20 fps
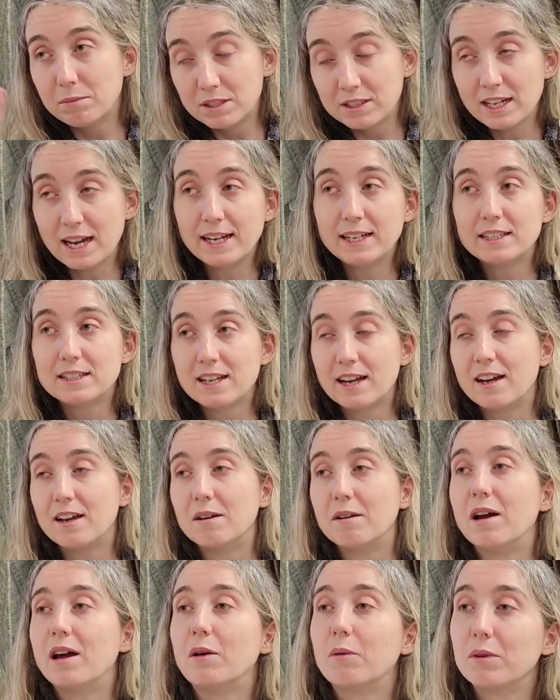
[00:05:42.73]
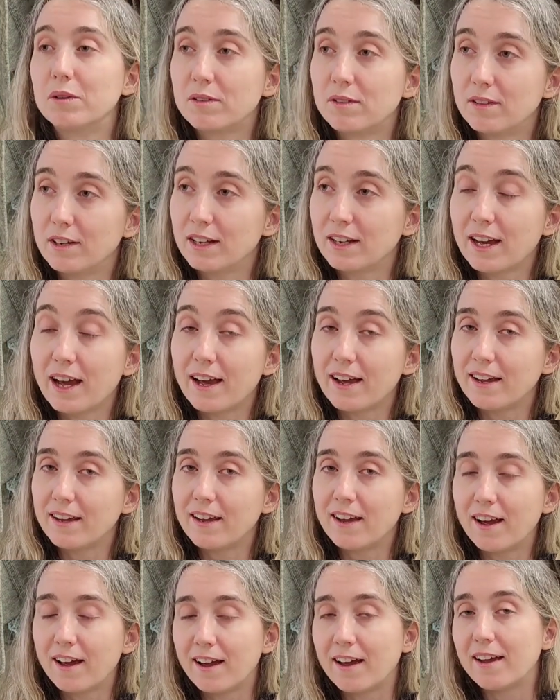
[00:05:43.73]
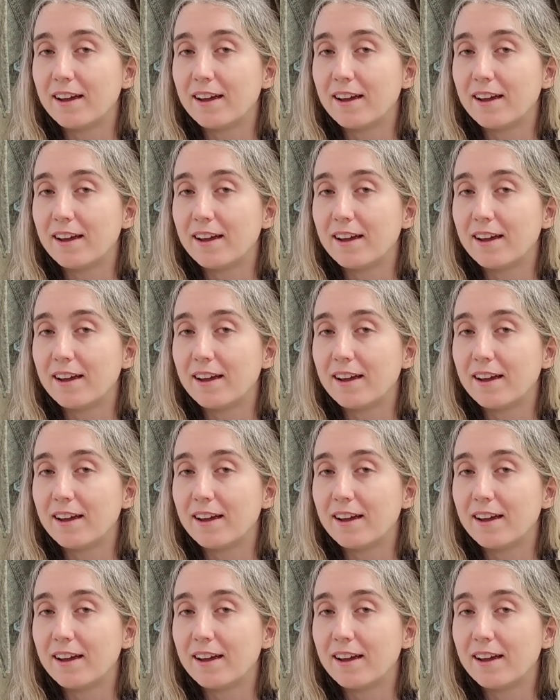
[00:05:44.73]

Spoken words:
besides I was sick, I